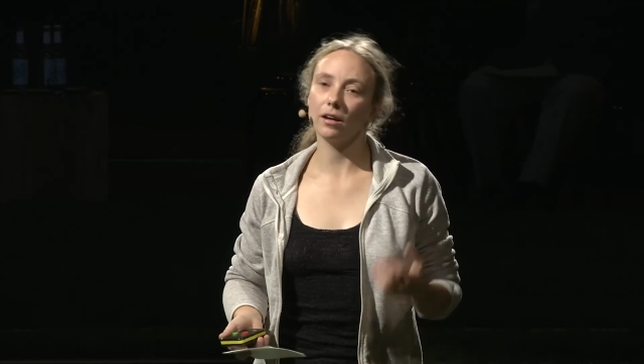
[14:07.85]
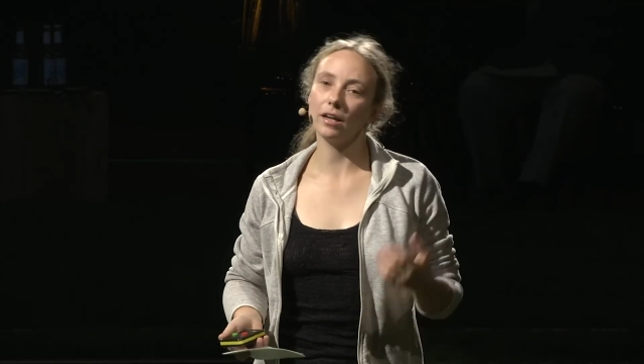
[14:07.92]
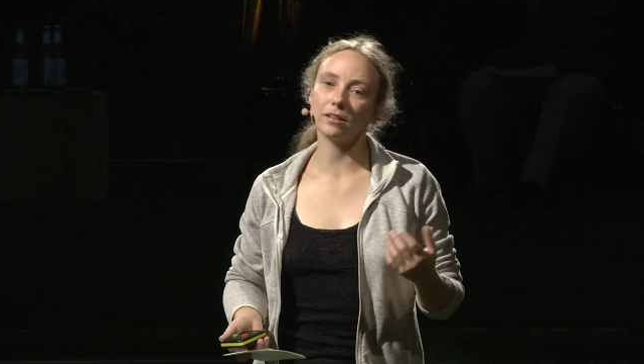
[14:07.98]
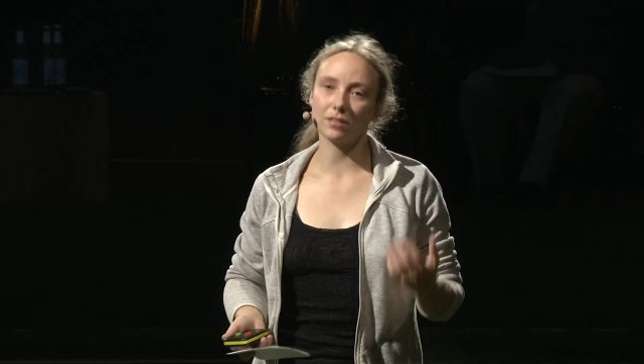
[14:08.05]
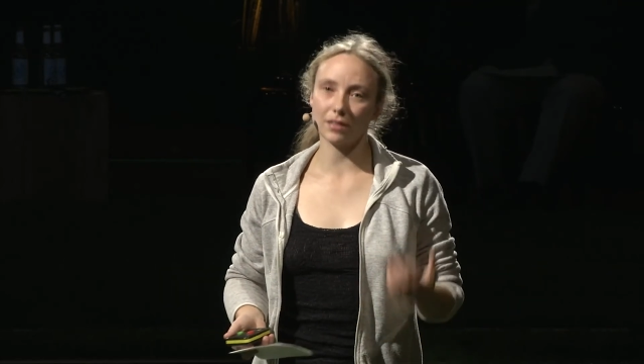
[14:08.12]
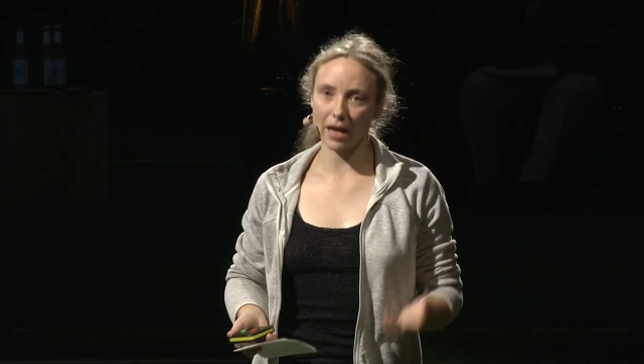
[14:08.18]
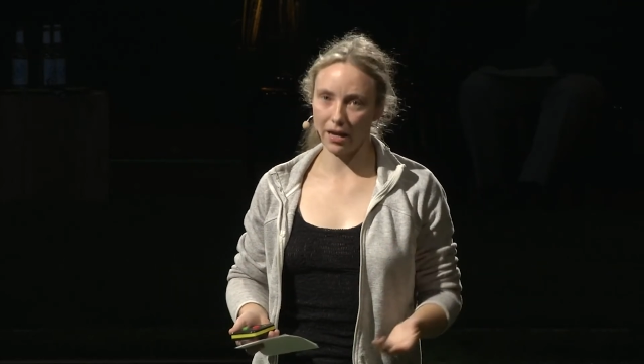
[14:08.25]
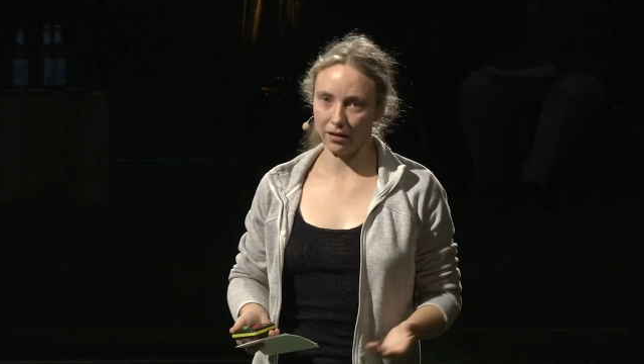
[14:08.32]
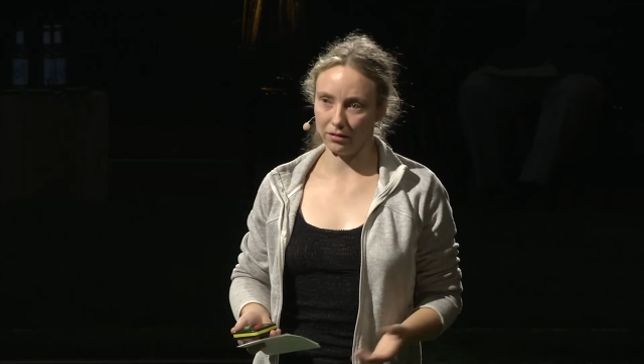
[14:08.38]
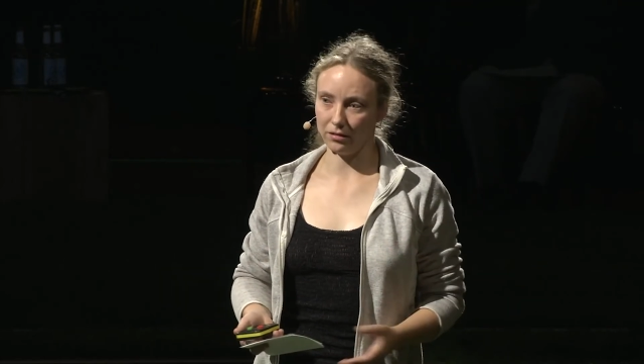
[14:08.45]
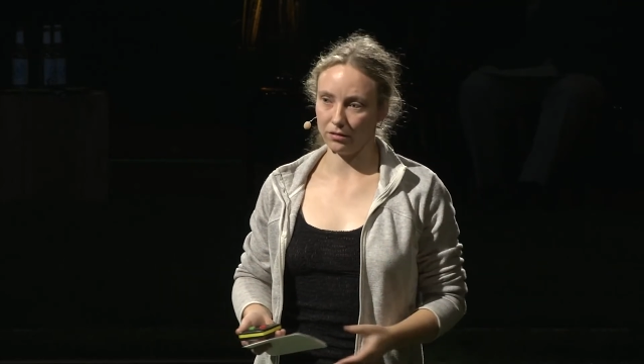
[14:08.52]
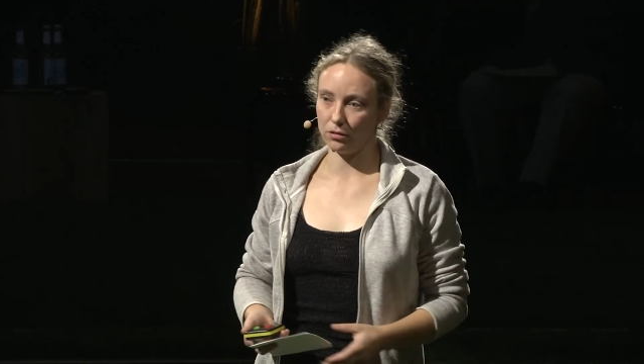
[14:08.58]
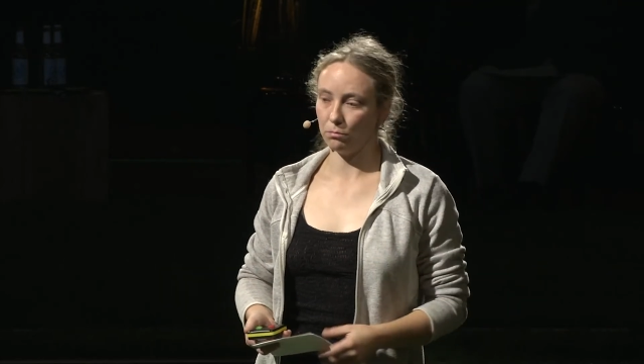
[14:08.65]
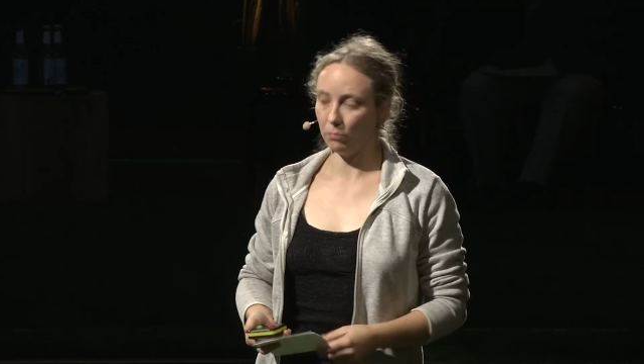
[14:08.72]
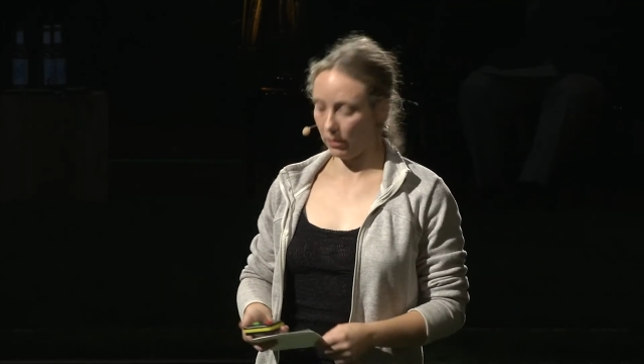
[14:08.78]
It's
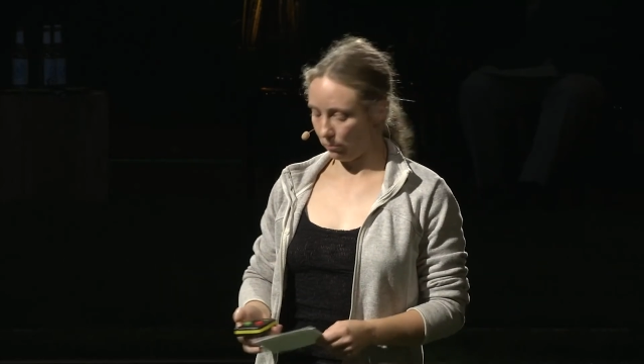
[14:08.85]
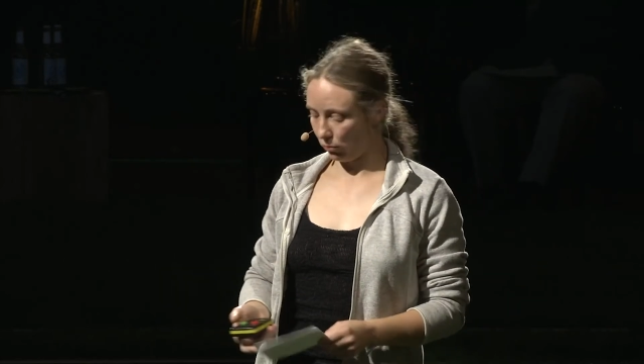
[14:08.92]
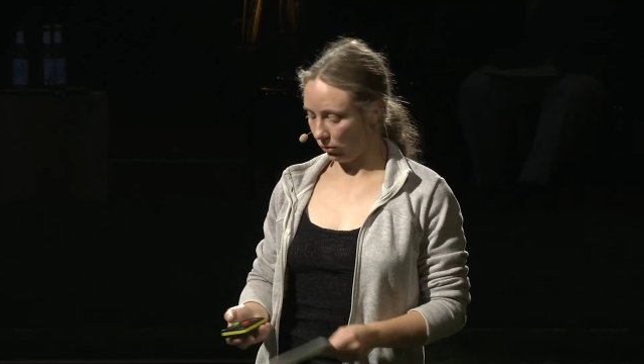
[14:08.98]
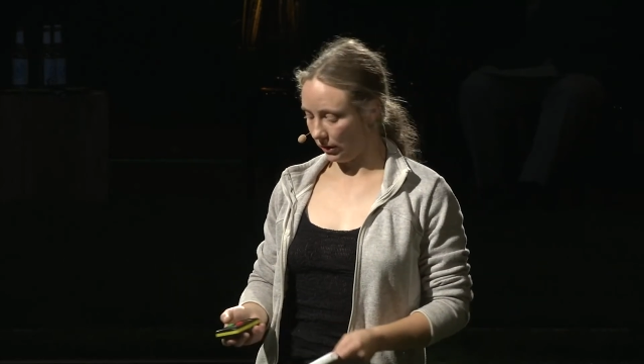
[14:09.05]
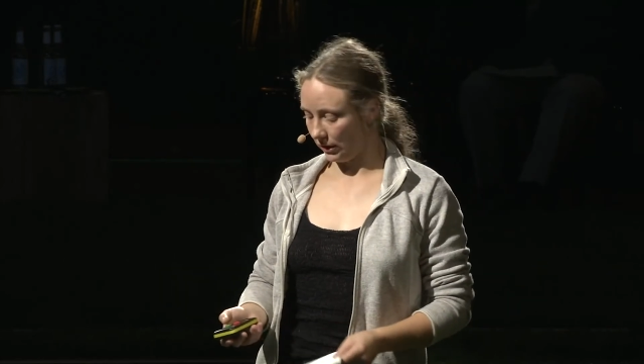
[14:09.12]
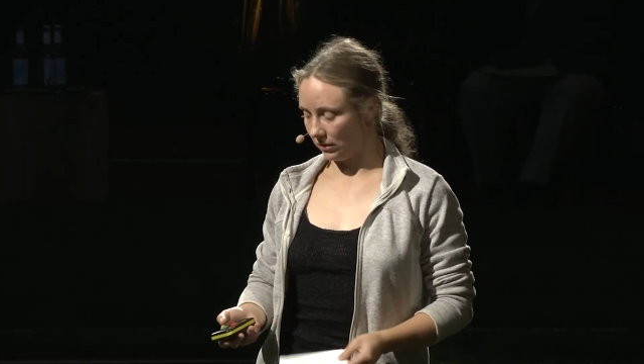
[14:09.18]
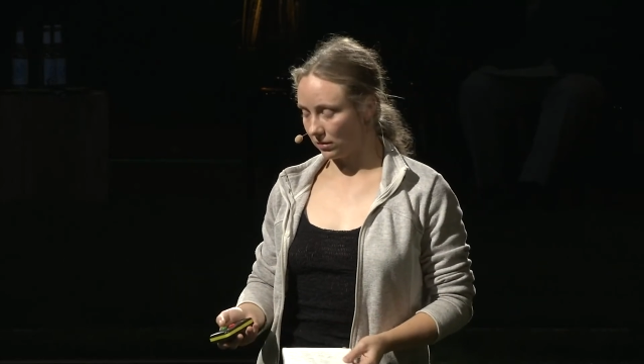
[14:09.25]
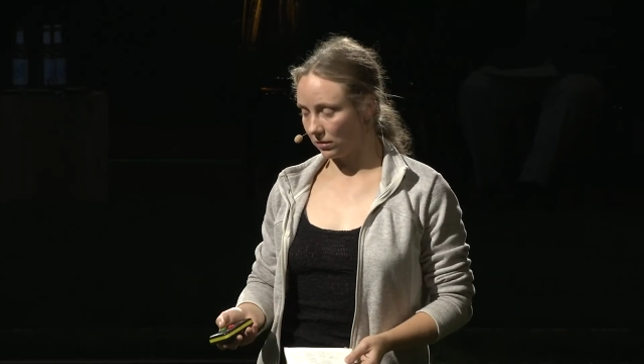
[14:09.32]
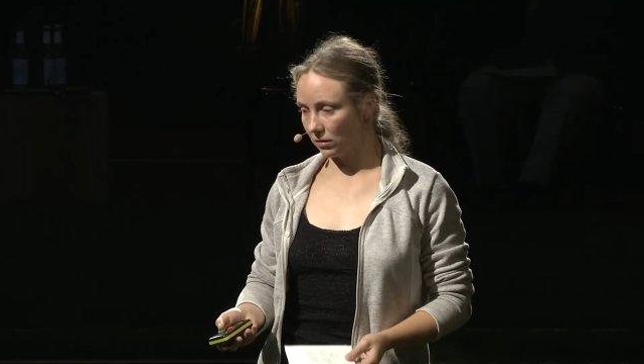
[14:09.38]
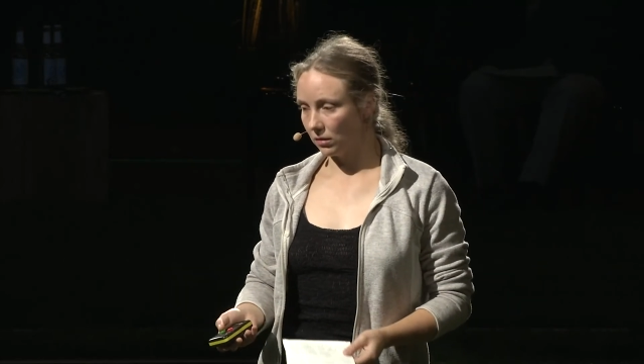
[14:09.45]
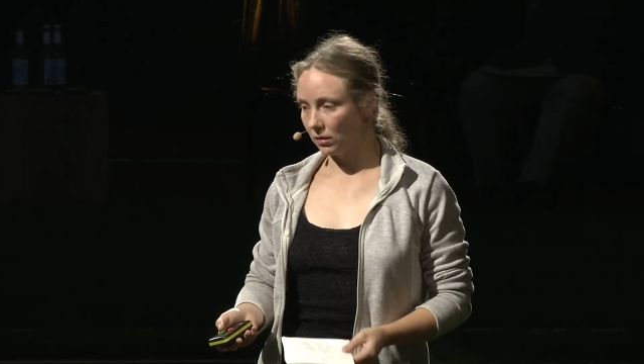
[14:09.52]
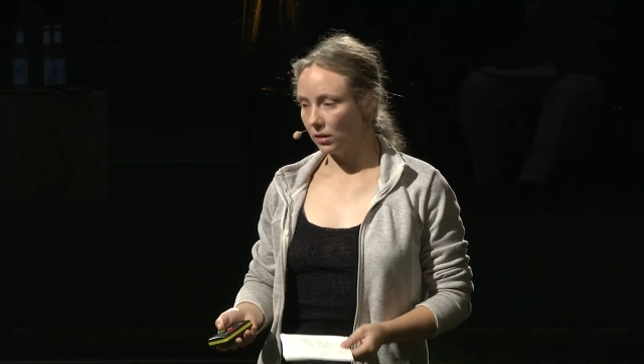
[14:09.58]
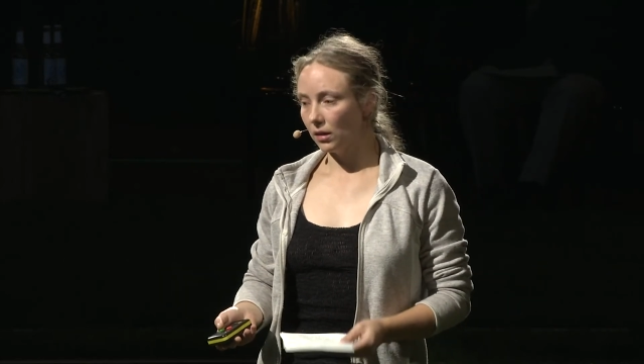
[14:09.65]
ended by police.